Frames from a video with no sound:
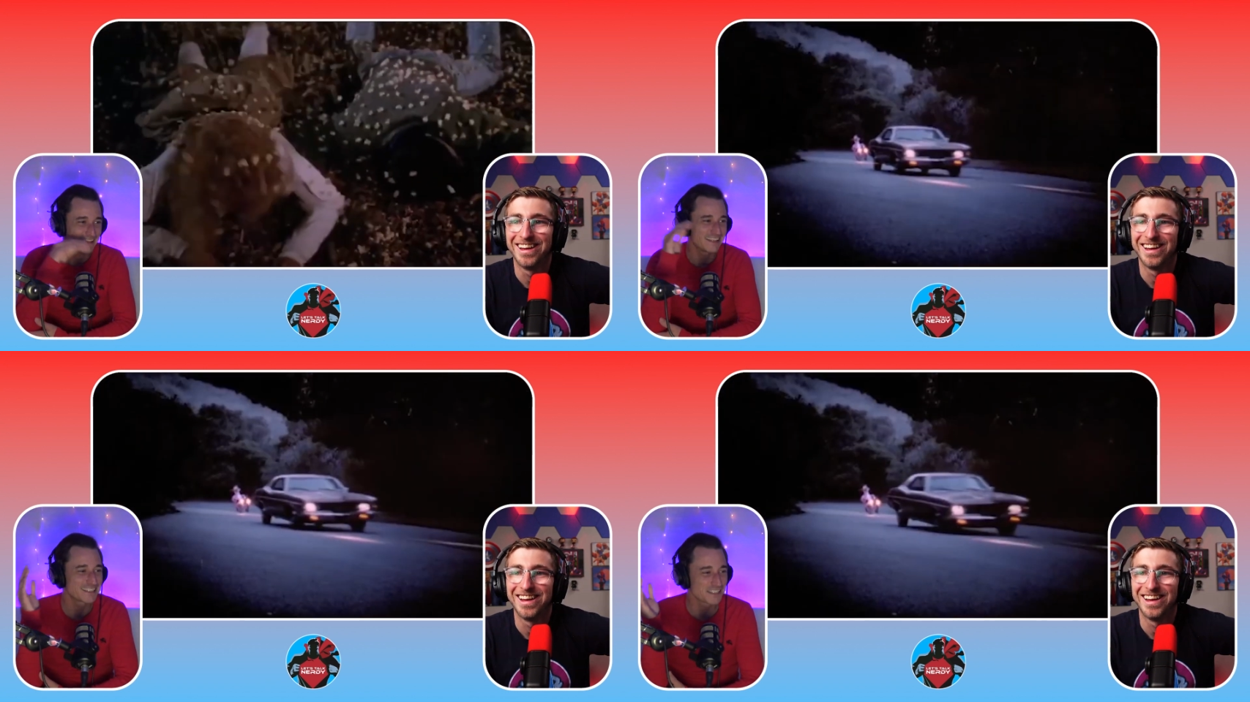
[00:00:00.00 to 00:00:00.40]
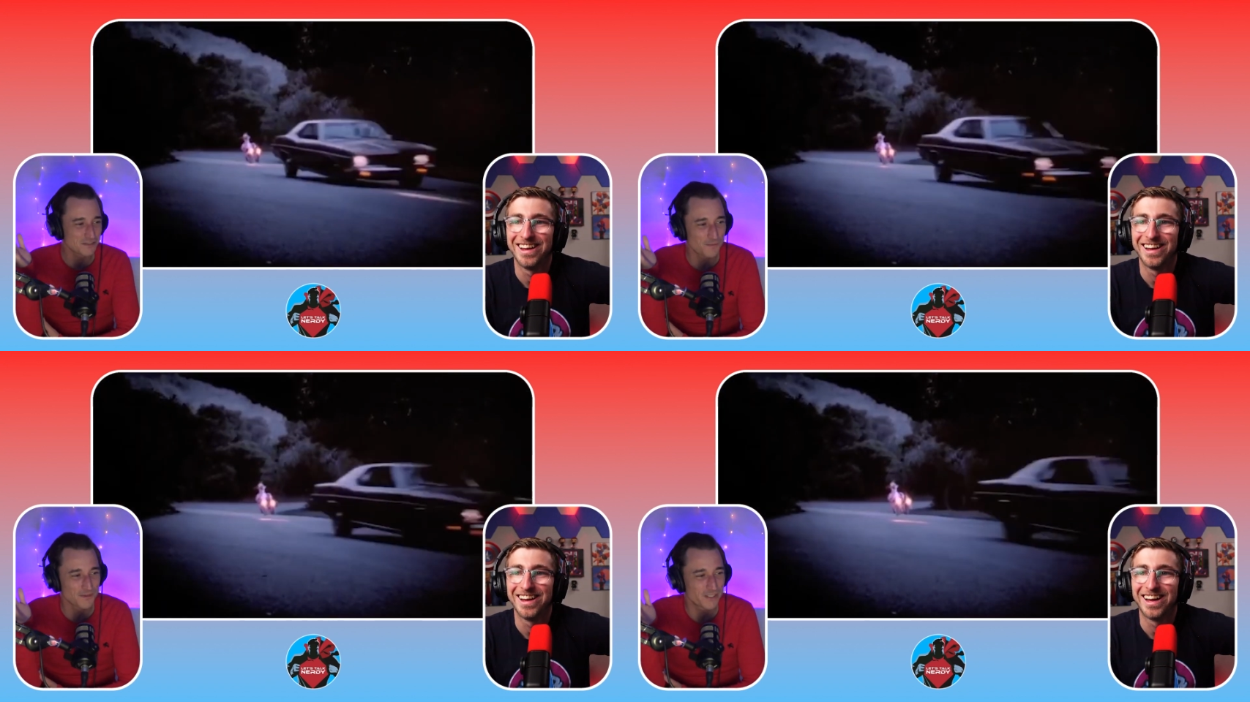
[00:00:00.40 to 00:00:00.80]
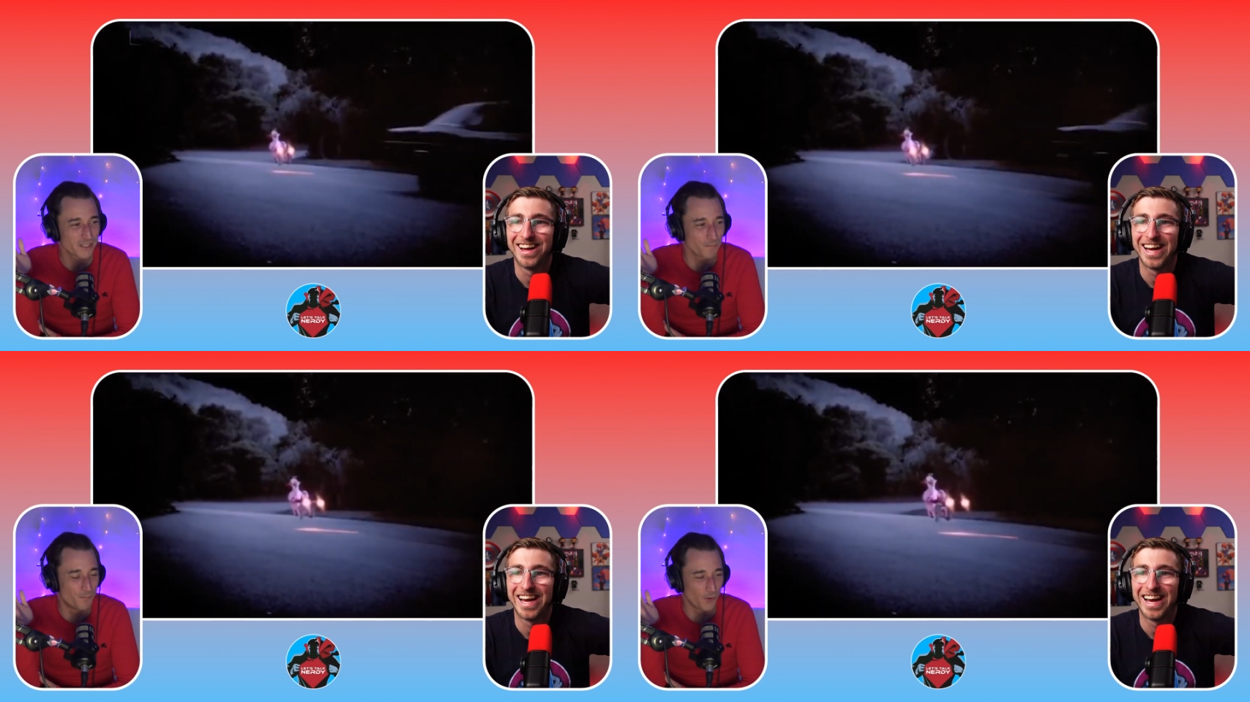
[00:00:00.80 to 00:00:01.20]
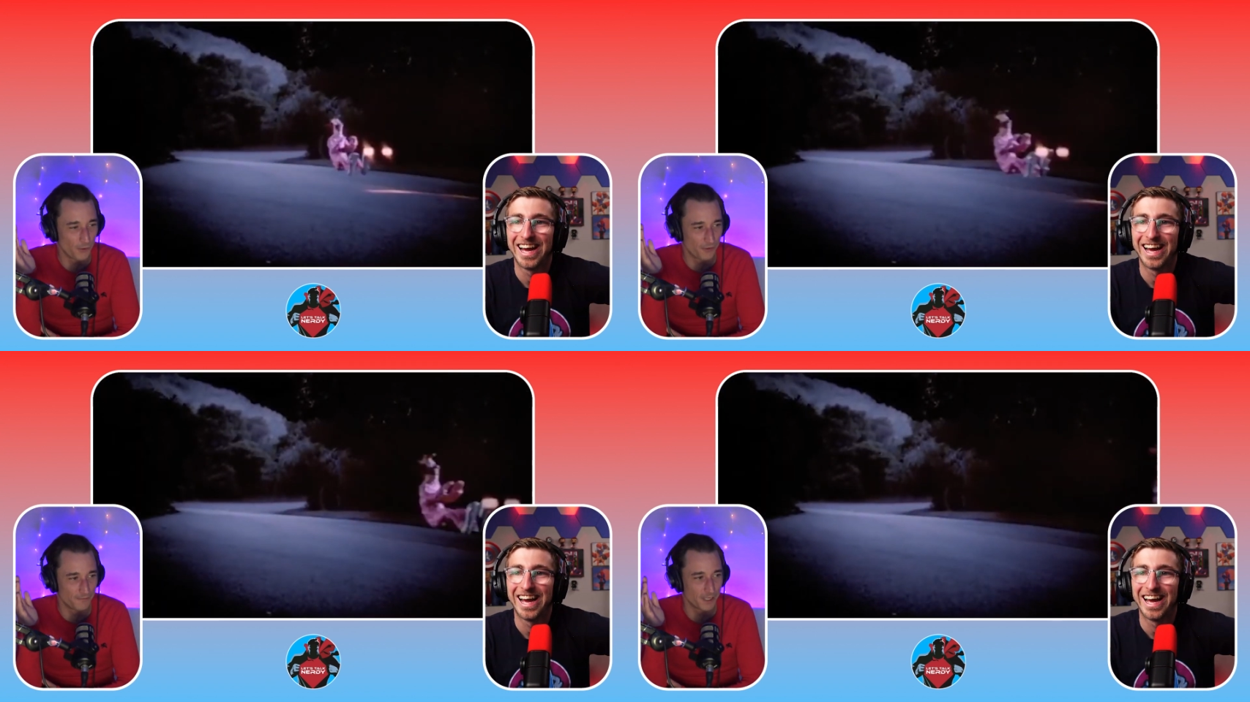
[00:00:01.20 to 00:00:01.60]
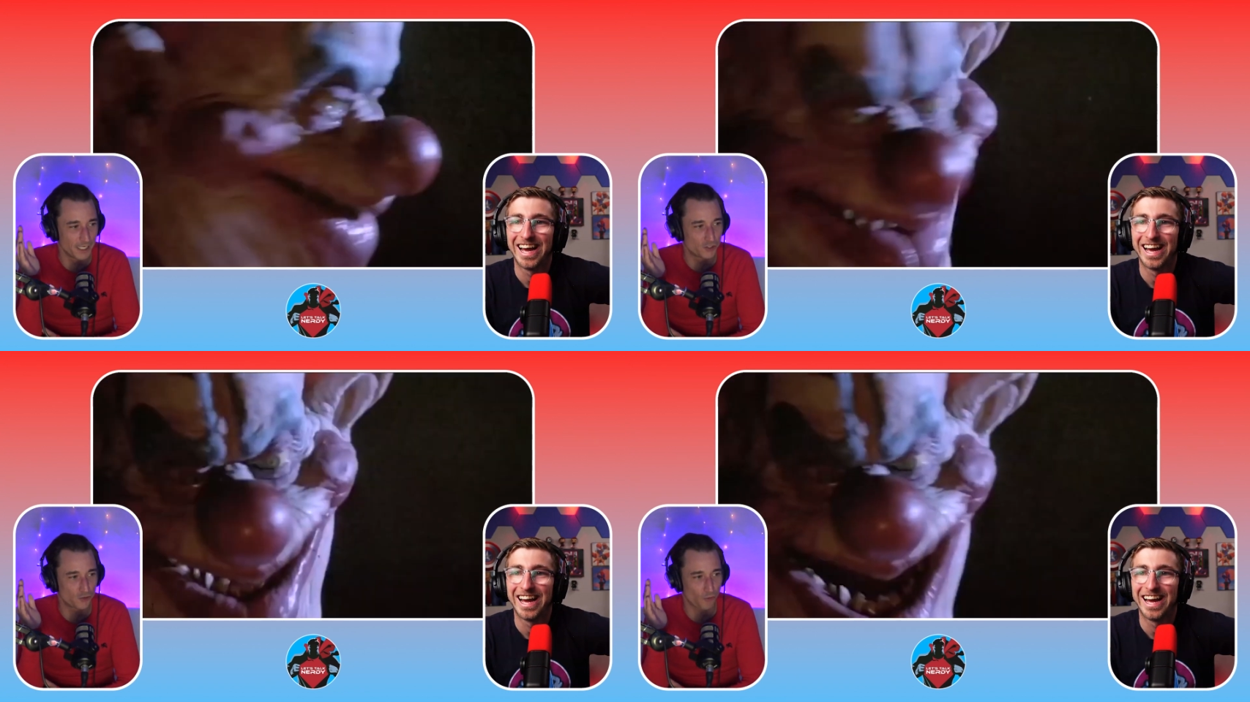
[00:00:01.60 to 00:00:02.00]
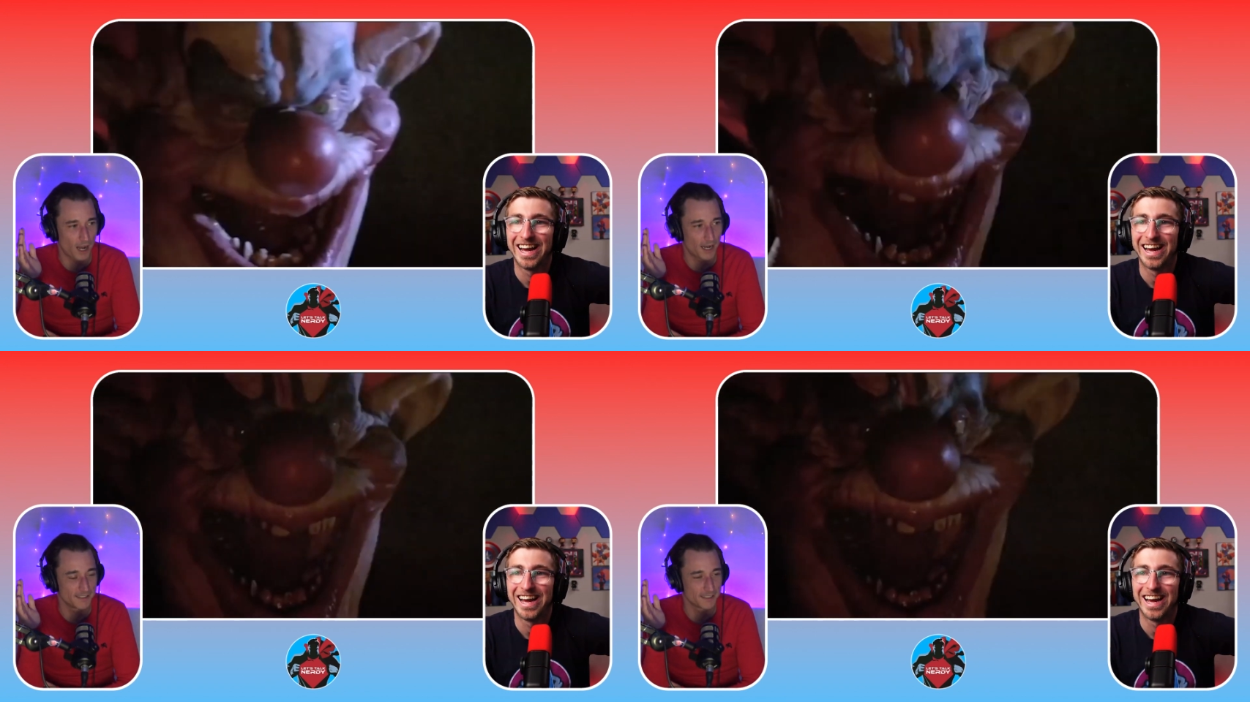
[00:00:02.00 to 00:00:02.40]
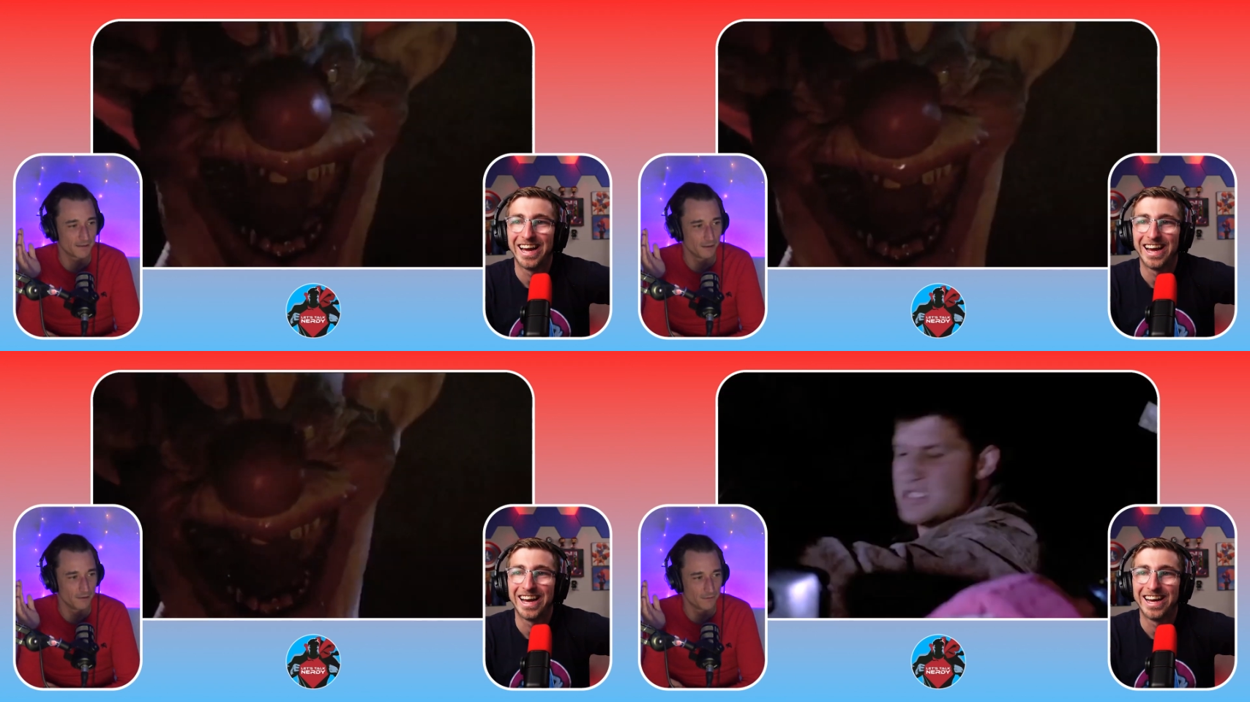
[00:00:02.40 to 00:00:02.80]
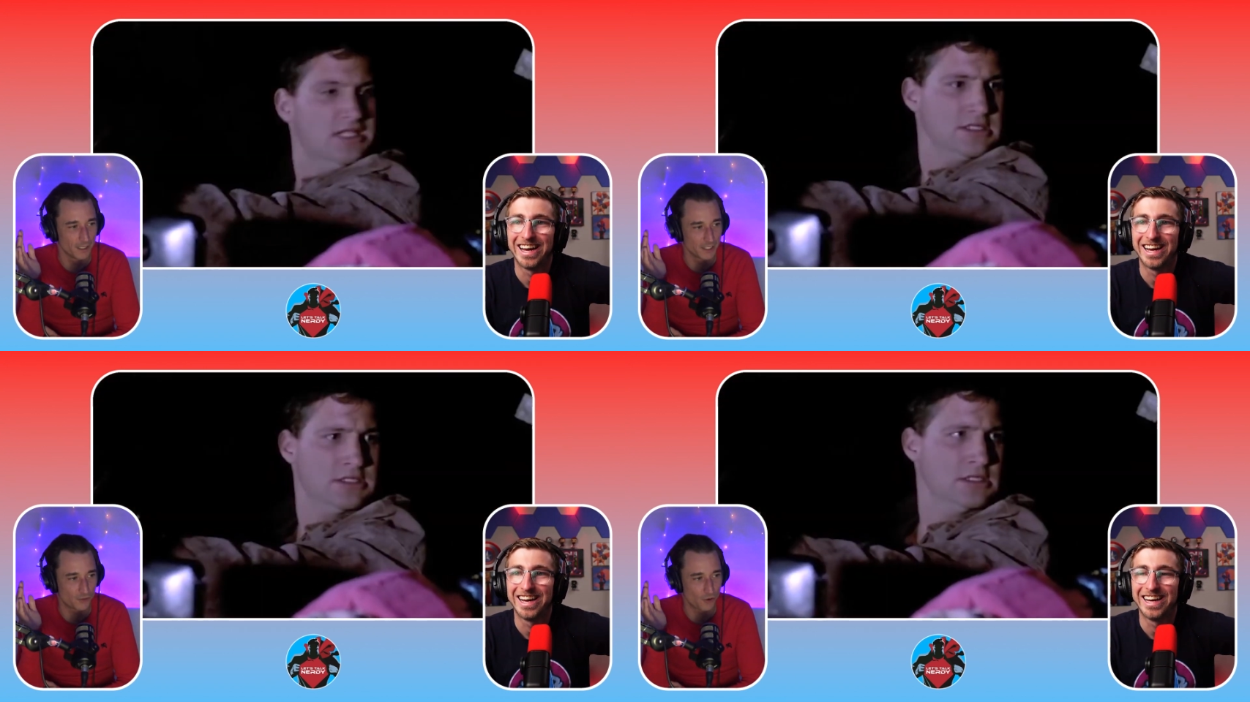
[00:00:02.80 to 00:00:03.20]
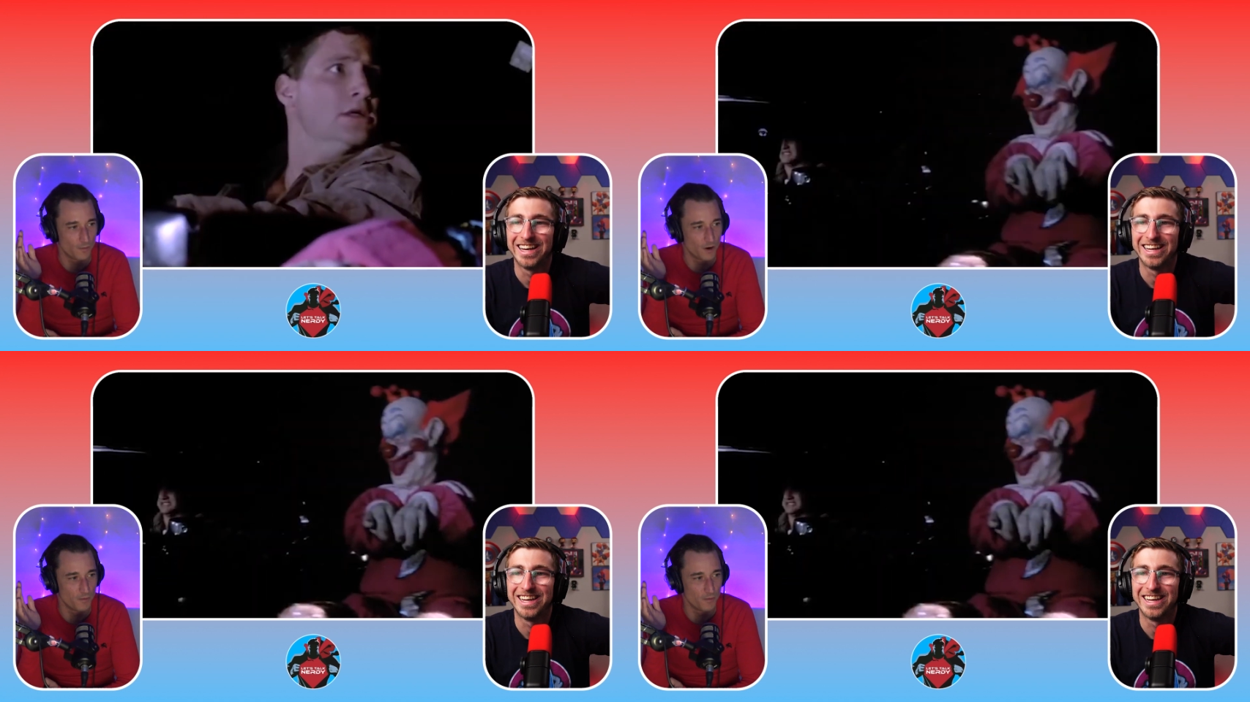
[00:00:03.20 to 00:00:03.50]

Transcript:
Speaker 1: this is almost like the birth of like Tron of like Troma